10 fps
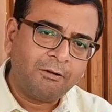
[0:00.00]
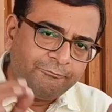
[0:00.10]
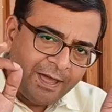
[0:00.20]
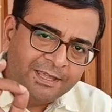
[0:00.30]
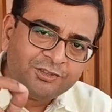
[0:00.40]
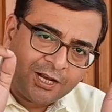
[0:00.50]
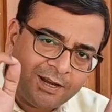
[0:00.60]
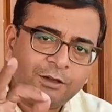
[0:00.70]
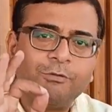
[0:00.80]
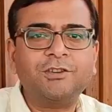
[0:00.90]
a very
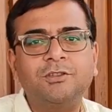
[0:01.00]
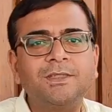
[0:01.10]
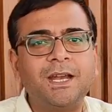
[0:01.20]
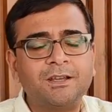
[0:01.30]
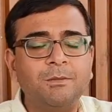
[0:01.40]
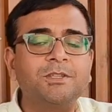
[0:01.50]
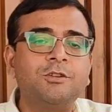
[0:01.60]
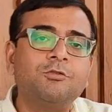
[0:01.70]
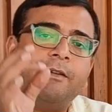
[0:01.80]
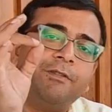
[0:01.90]
generic question that comes
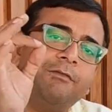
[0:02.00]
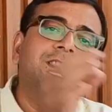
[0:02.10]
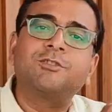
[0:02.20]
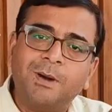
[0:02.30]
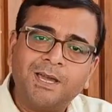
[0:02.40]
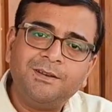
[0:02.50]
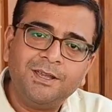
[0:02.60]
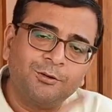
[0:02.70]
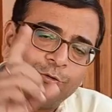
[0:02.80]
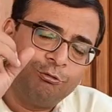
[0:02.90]
into everyone's mind,
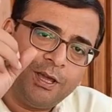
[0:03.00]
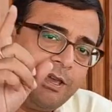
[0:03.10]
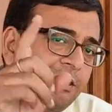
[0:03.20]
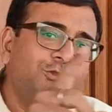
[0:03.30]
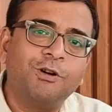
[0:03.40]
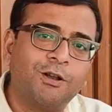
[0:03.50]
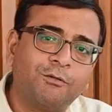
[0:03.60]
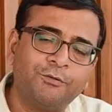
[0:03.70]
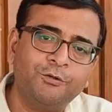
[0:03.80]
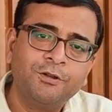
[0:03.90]
including each one
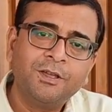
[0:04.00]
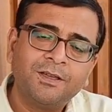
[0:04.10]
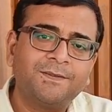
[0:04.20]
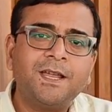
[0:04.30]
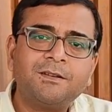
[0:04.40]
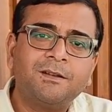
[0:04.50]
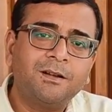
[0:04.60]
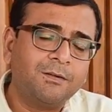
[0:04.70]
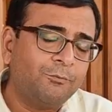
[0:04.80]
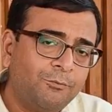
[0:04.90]
of you, that
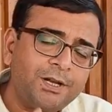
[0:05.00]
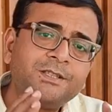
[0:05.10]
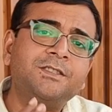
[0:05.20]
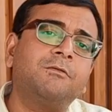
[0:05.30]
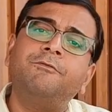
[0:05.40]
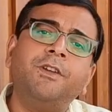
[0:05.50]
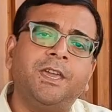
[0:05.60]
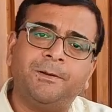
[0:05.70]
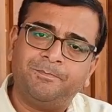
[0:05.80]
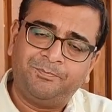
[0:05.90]
what is the
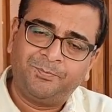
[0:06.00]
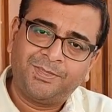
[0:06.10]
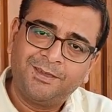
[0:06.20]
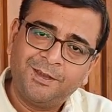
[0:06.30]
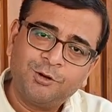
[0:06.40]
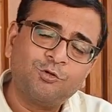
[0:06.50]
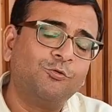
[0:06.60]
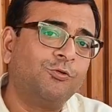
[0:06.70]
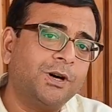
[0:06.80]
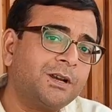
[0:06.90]
way to
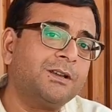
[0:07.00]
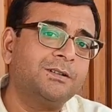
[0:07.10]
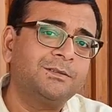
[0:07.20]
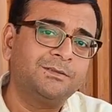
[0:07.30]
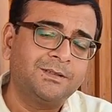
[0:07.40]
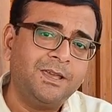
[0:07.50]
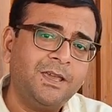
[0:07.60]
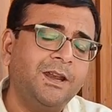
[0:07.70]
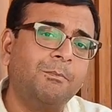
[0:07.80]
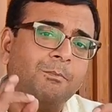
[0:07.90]
work
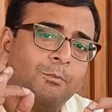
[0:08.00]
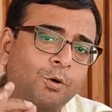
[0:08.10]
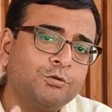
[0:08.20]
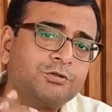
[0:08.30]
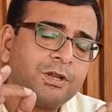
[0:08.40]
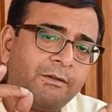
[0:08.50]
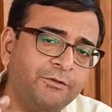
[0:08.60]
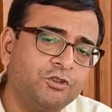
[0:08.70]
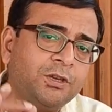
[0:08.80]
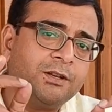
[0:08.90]
in a most
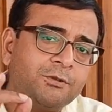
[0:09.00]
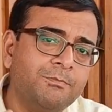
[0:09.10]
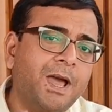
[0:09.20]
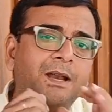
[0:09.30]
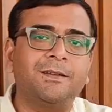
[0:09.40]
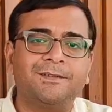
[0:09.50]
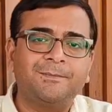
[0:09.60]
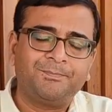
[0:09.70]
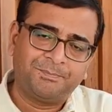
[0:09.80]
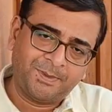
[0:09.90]
efficient manner?
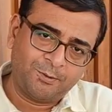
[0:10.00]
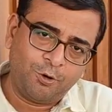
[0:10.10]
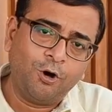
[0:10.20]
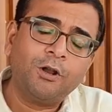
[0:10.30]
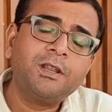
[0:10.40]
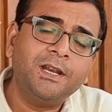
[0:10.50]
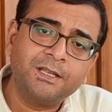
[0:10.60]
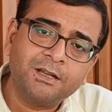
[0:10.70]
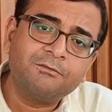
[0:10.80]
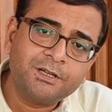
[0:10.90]
Or in
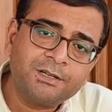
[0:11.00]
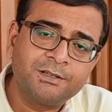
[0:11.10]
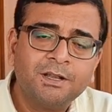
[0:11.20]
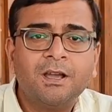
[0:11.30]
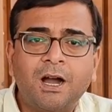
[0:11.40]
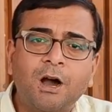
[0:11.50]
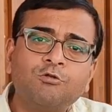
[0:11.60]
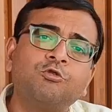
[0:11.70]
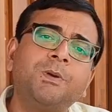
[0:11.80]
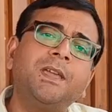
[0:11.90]
other words,
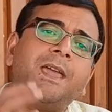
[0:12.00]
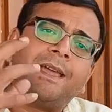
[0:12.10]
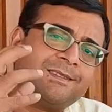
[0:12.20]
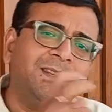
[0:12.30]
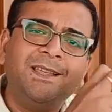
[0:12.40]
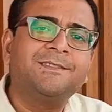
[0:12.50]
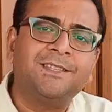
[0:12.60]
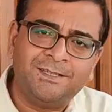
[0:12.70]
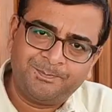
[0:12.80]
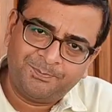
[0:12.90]
how to bring
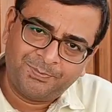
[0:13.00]
excellency